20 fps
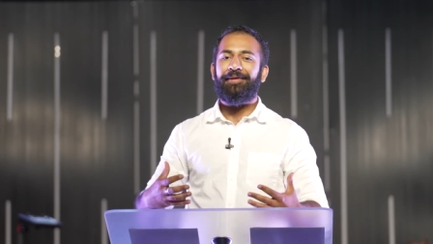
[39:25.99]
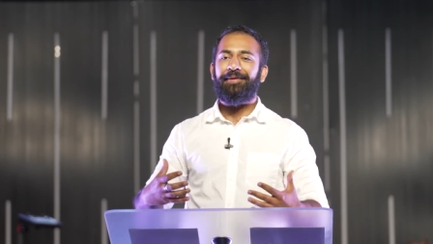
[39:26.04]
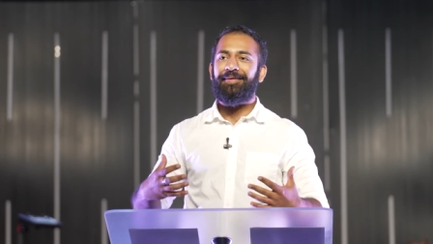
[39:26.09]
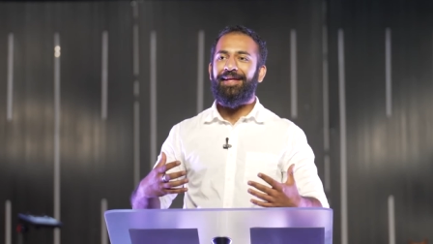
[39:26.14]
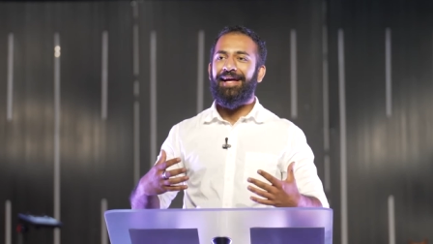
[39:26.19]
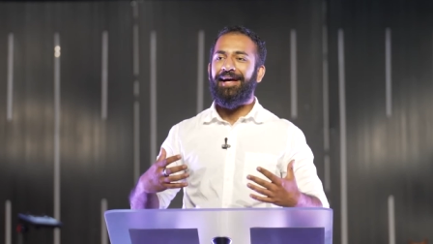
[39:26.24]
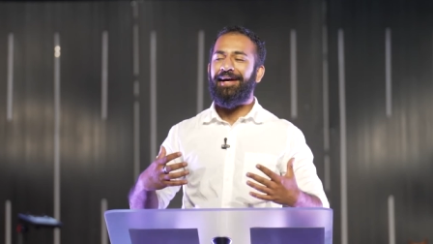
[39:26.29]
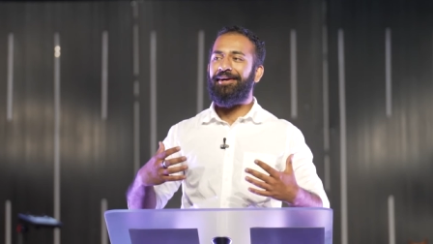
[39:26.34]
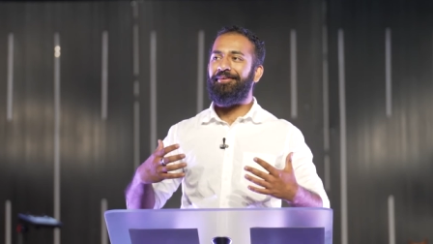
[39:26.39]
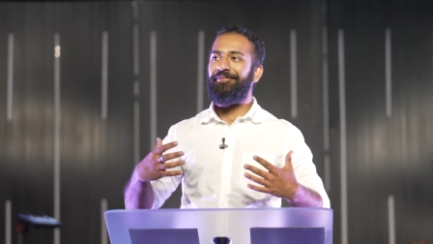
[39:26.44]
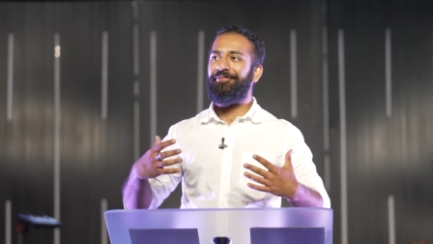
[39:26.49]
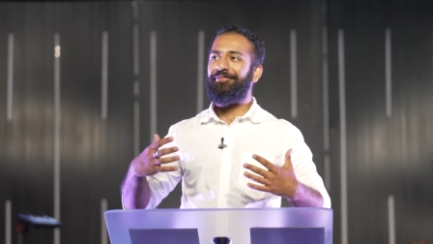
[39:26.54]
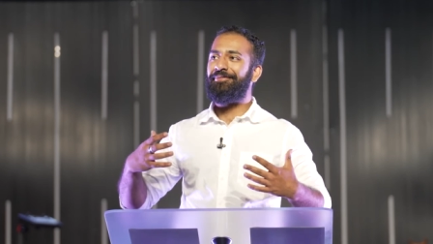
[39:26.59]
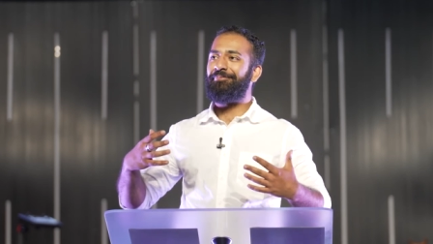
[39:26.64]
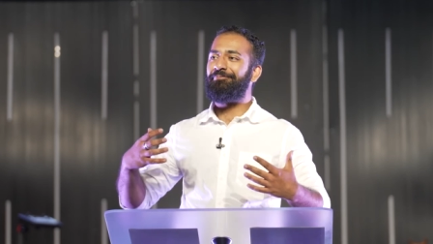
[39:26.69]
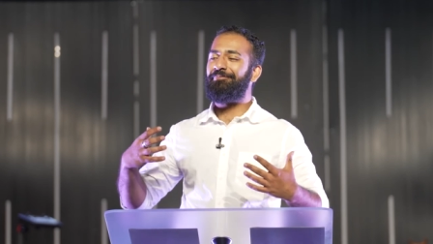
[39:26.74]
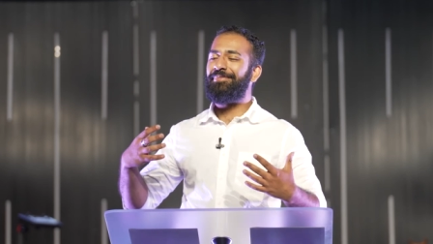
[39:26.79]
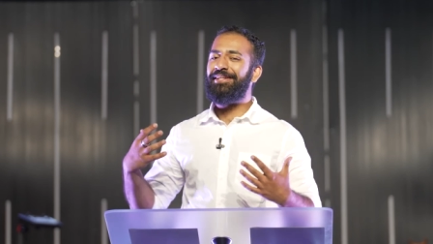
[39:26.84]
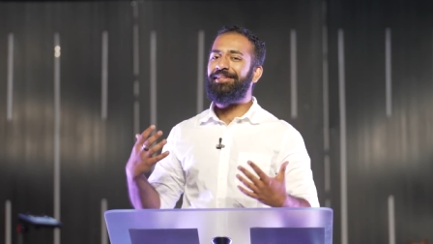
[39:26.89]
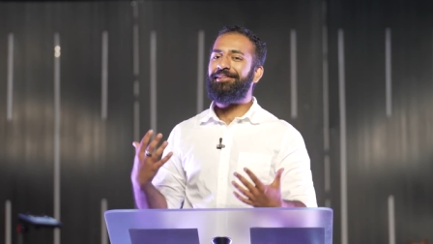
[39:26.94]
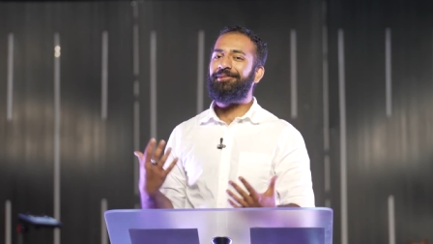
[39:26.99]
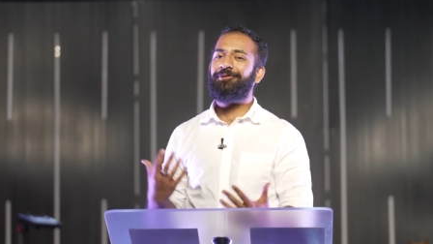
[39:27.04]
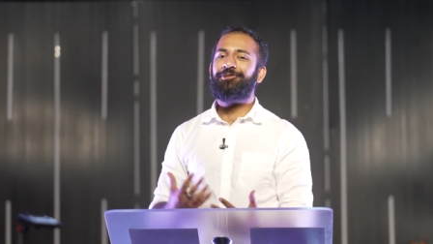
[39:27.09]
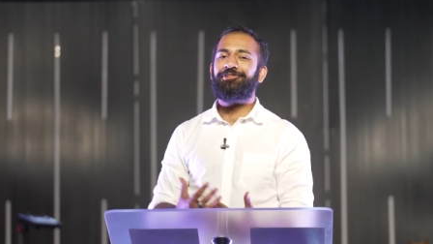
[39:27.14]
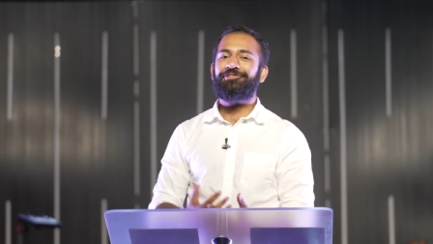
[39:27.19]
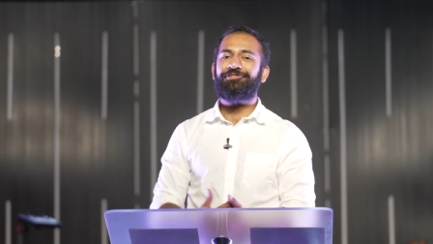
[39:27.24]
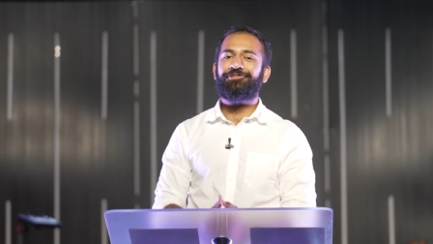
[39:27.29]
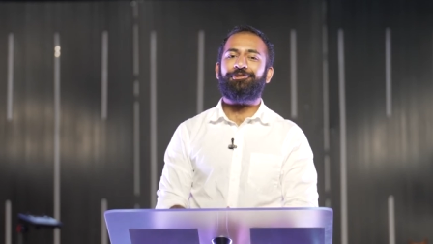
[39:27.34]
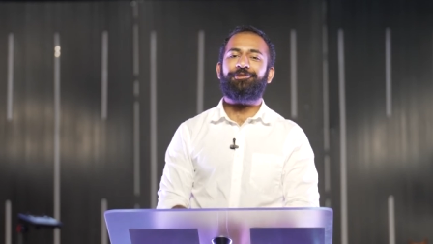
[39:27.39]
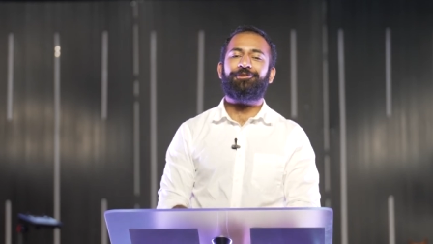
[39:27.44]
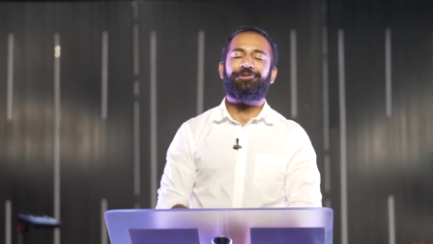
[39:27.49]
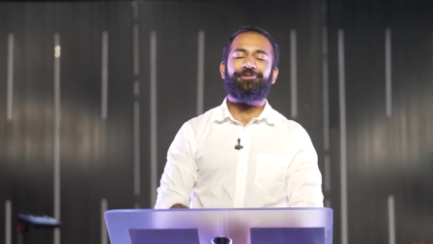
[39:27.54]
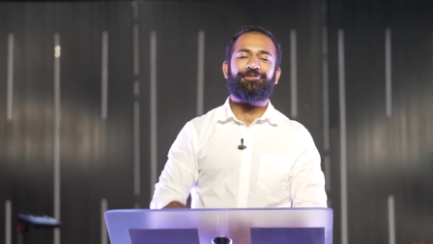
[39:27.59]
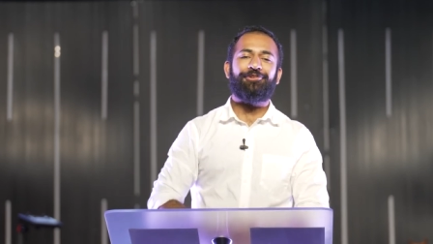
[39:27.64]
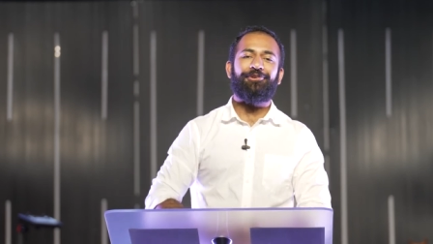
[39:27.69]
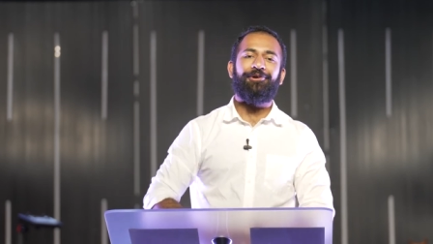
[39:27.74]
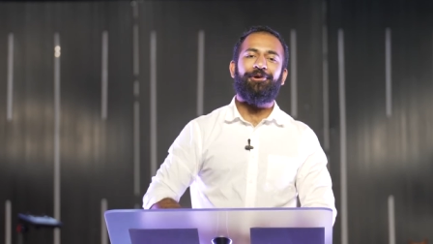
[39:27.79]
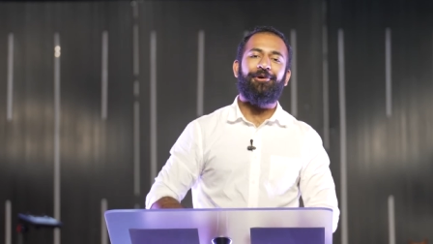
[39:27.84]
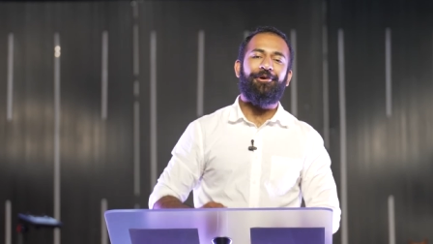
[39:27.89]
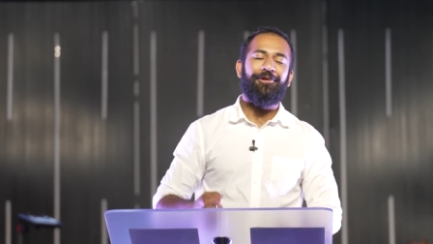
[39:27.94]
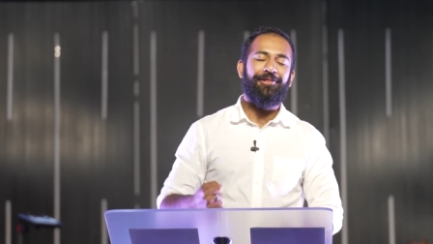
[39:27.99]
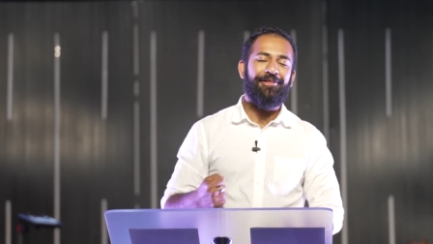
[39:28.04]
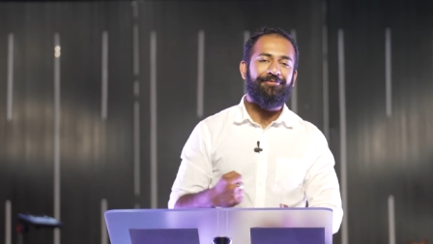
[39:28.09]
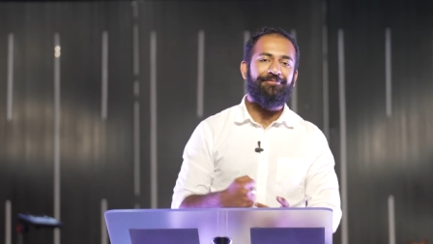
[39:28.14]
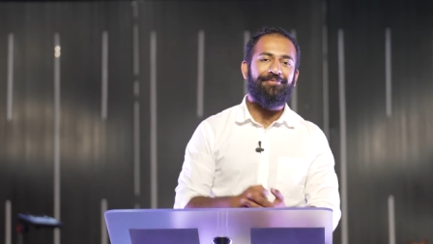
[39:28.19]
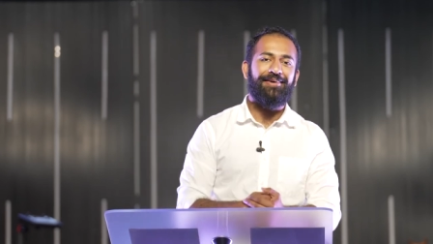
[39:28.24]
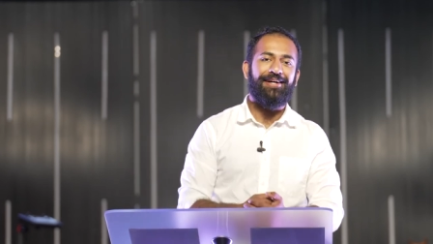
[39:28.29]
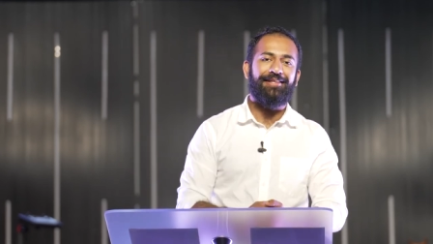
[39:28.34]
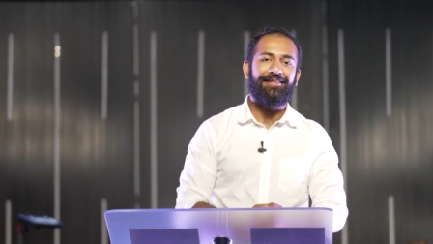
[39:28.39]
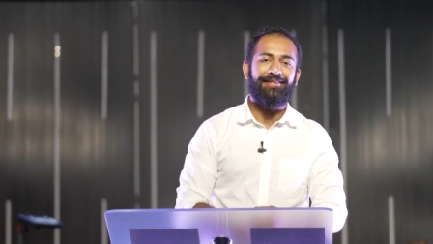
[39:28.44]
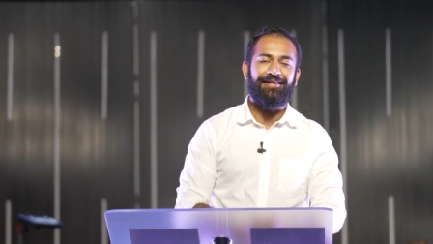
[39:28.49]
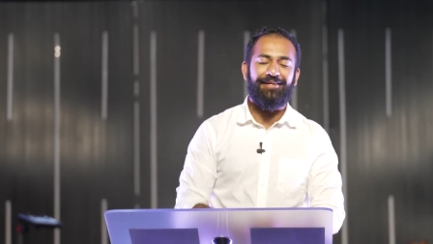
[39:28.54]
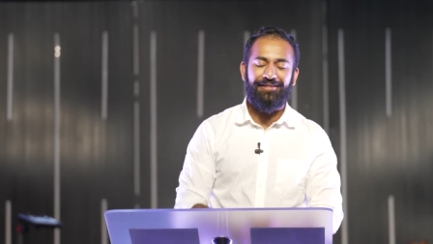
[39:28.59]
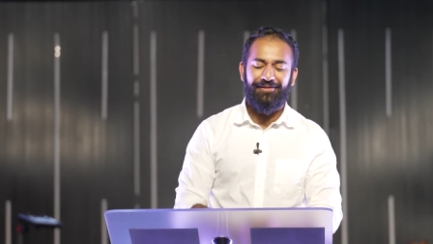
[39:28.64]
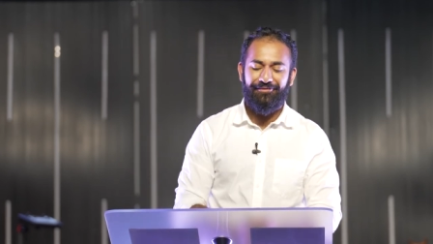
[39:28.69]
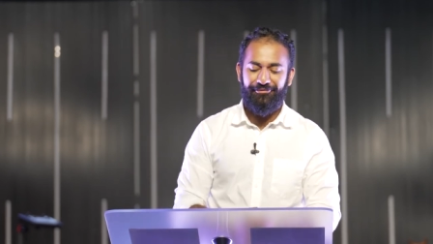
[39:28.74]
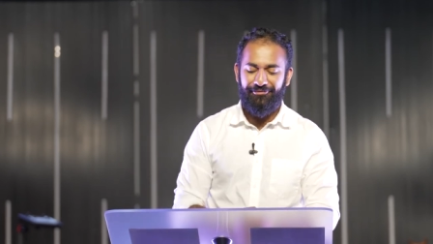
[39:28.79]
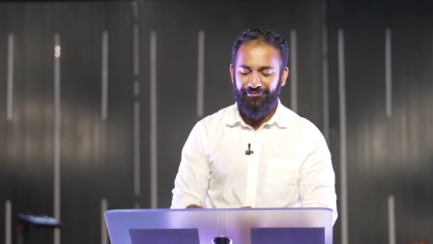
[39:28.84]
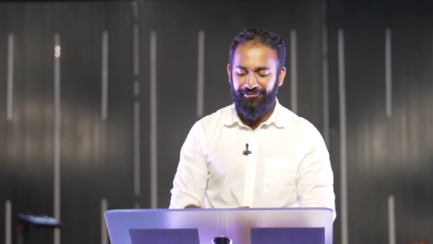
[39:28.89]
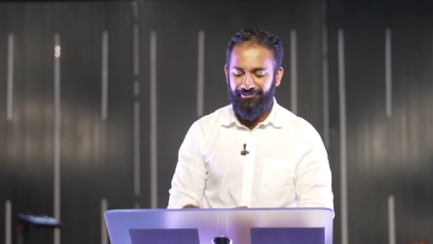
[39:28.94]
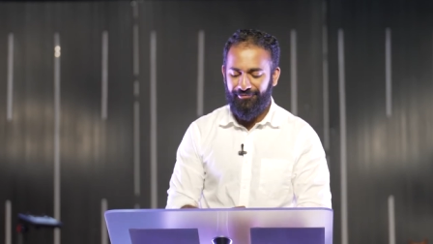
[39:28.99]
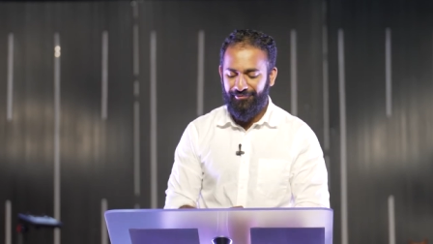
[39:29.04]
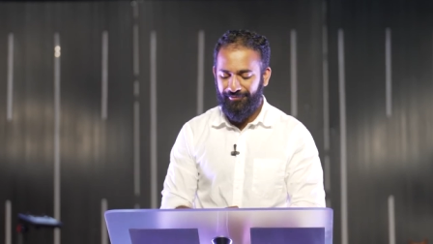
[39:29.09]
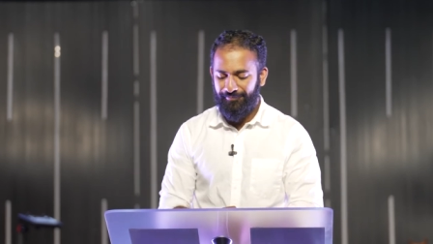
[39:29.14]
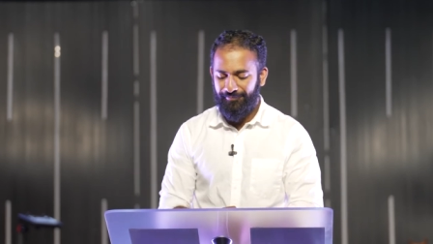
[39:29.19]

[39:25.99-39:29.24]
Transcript: have been in the church all of my life,